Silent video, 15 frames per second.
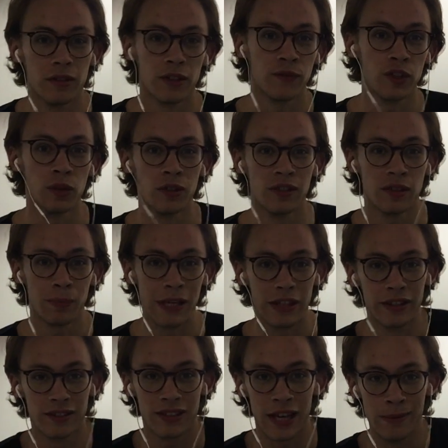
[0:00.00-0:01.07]
if you can speak
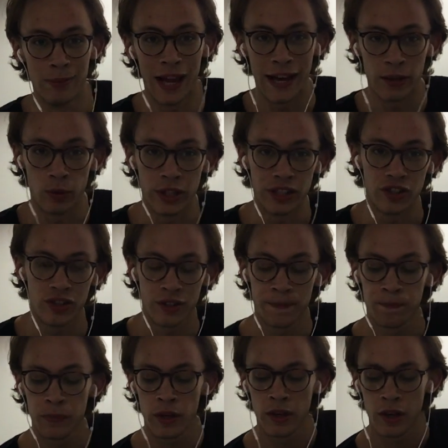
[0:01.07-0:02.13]
the same language.
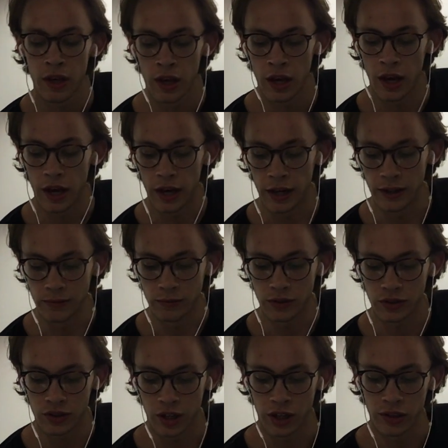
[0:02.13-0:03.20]

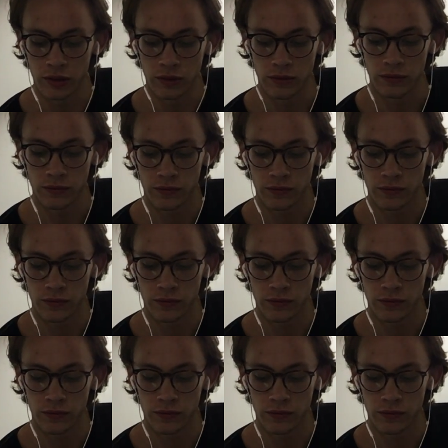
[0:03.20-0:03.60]
So